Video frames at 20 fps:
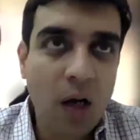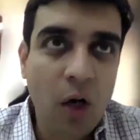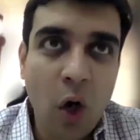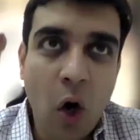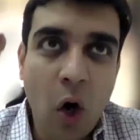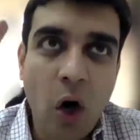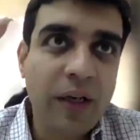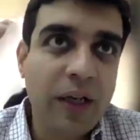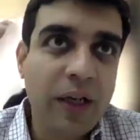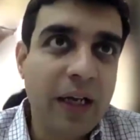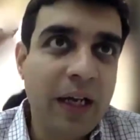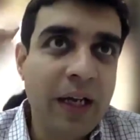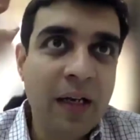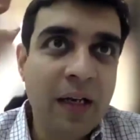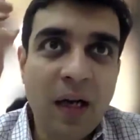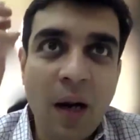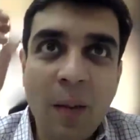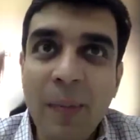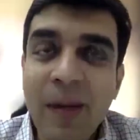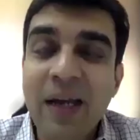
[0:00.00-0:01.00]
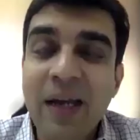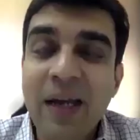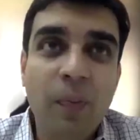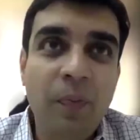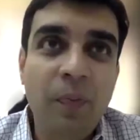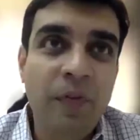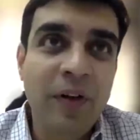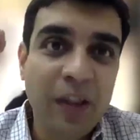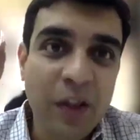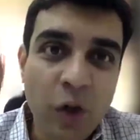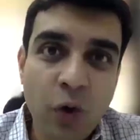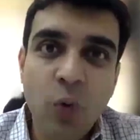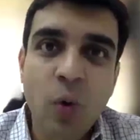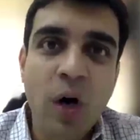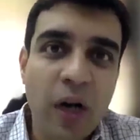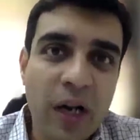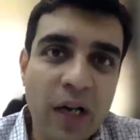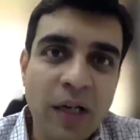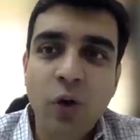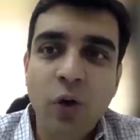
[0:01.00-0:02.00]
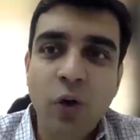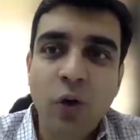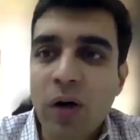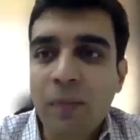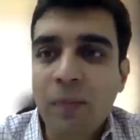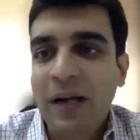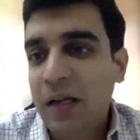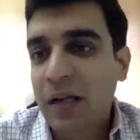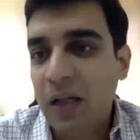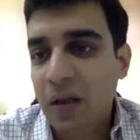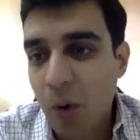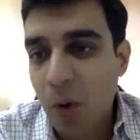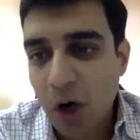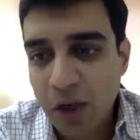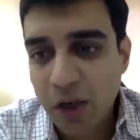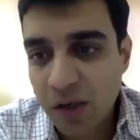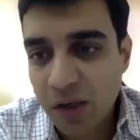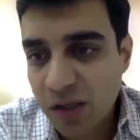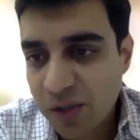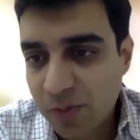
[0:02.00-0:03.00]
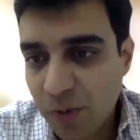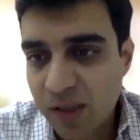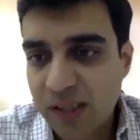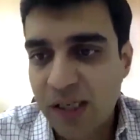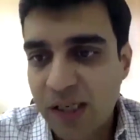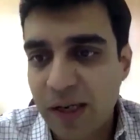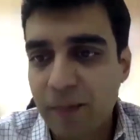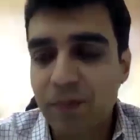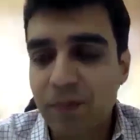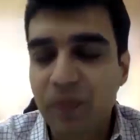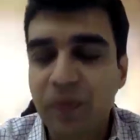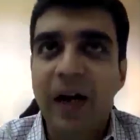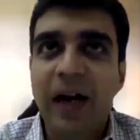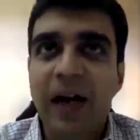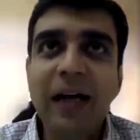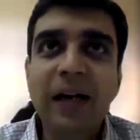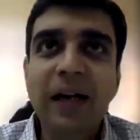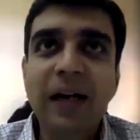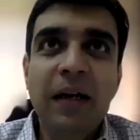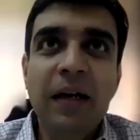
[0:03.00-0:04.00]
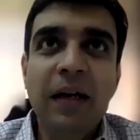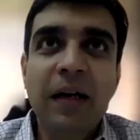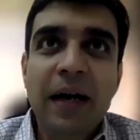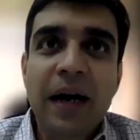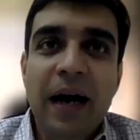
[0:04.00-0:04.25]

a lot in coming up with newer and newer mental models per se, right?